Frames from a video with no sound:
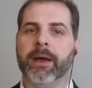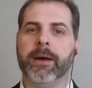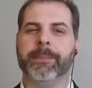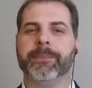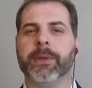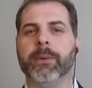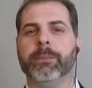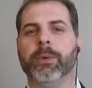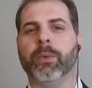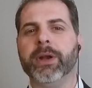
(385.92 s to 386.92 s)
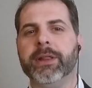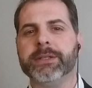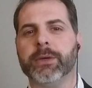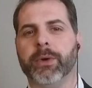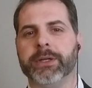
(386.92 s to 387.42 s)
But one of the
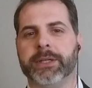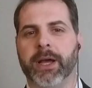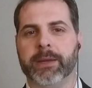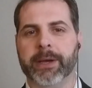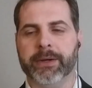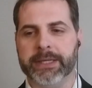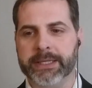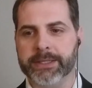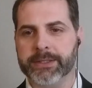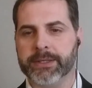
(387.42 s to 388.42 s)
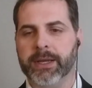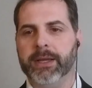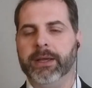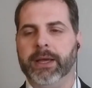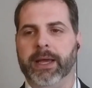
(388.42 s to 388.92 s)
things I want to talk about is,
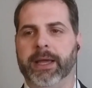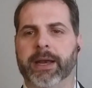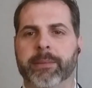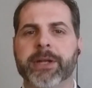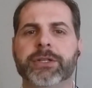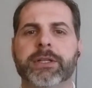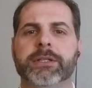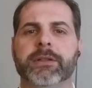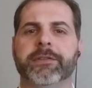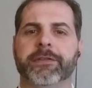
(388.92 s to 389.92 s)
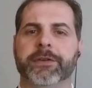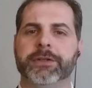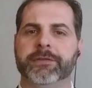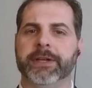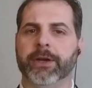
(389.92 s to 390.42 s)
and I mentioned this in the
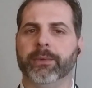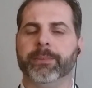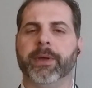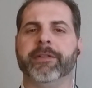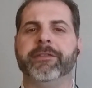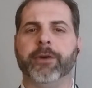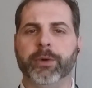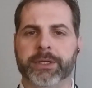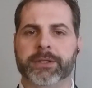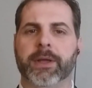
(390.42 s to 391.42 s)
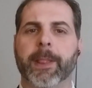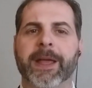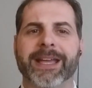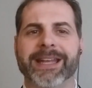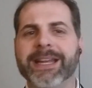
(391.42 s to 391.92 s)
first video, focus.
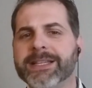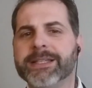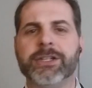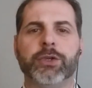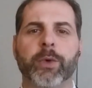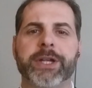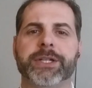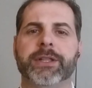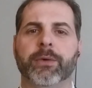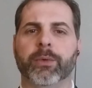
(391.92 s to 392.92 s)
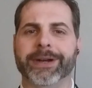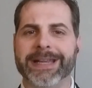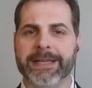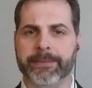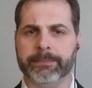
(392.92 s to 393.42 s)
In any situation that we're
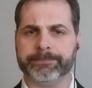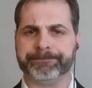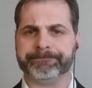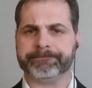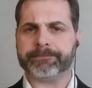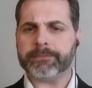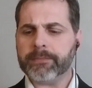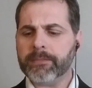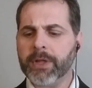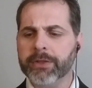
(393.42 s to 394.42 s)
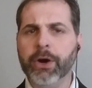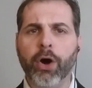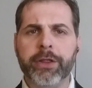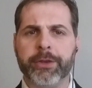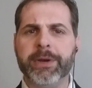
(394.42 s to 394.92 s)
in, there
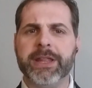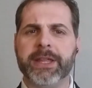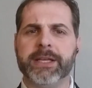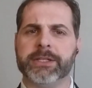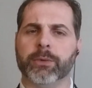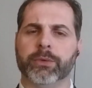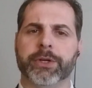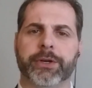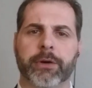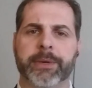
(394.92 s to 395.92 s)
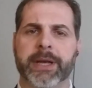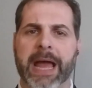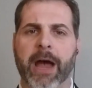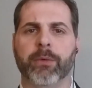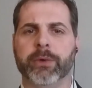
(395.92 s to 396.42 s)
are 3 things that will determine
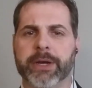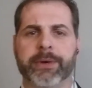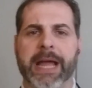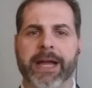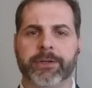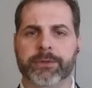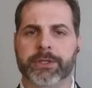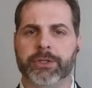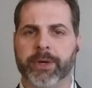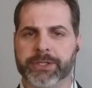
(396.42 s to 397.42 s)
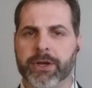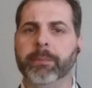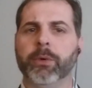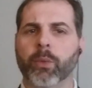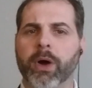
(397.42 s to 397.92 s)
how we react to a situation.
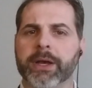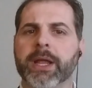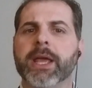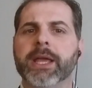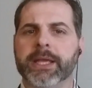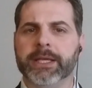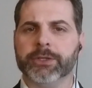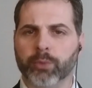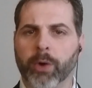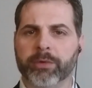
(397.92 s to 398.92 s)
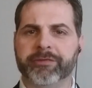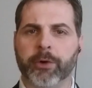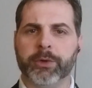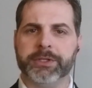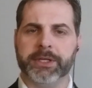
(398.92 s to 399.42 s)
Number 1 is what we're
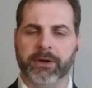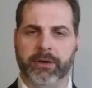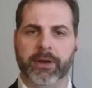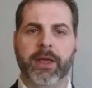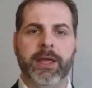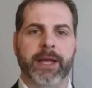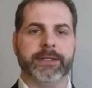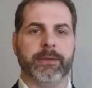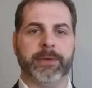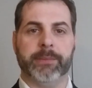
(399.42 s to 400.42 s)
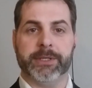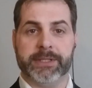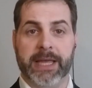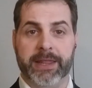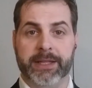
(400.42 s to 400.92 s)
focusing on. And sometimes
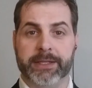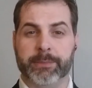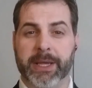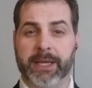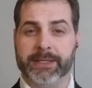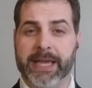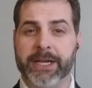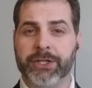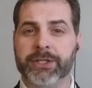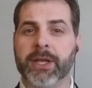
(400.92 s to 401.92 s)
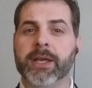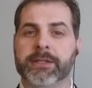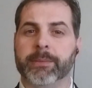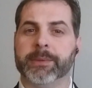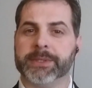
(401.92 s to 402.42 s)
it's that thing that's making us anxious.
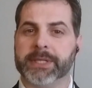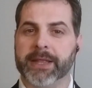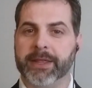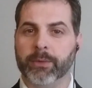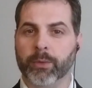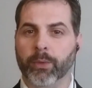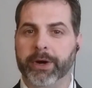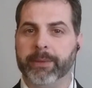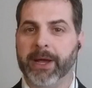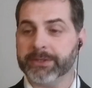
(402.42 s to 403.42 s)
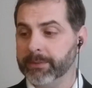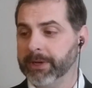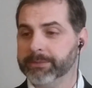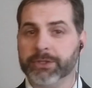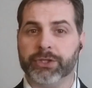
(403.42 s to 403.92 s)
Sometimes it's that thing we're worried about.
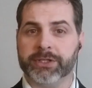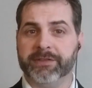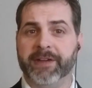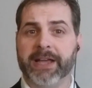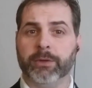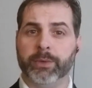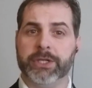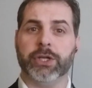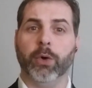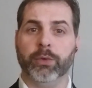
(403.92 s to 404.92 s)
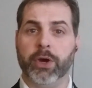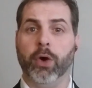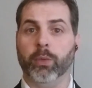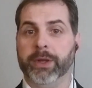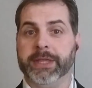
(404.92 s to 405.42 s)
Sometimes it's just the fact that we don't
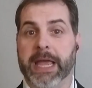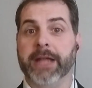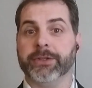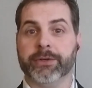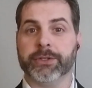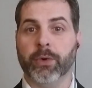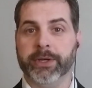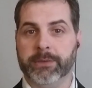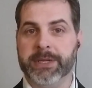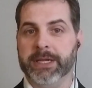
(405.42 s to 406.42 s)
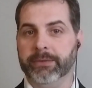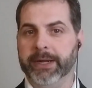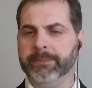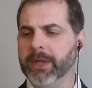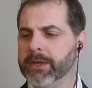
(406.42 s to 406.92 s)
know what the answer is going to be,
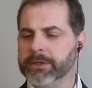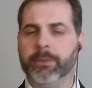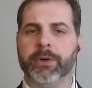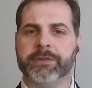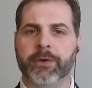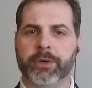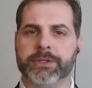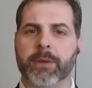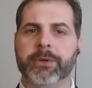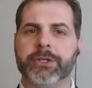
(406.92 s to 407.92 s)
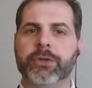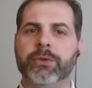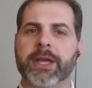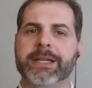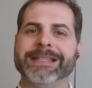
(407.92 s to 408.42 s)
right? Number 1 is focus. Number 2
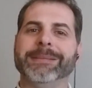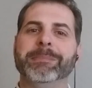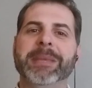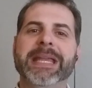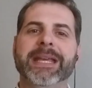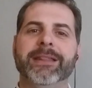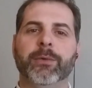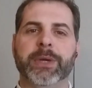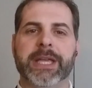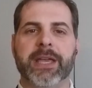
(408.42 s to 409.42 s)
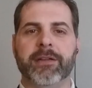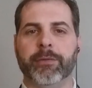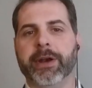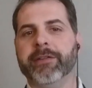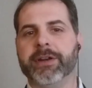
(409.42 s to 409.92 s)
then is the meaning that we give
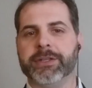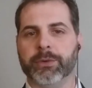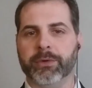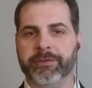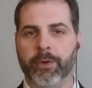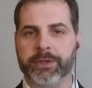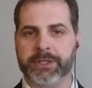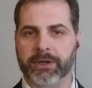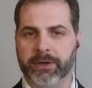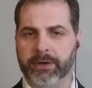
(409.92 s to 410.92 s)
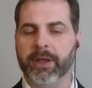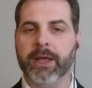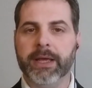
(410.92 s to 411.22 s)
whatever it is that we're focusing on.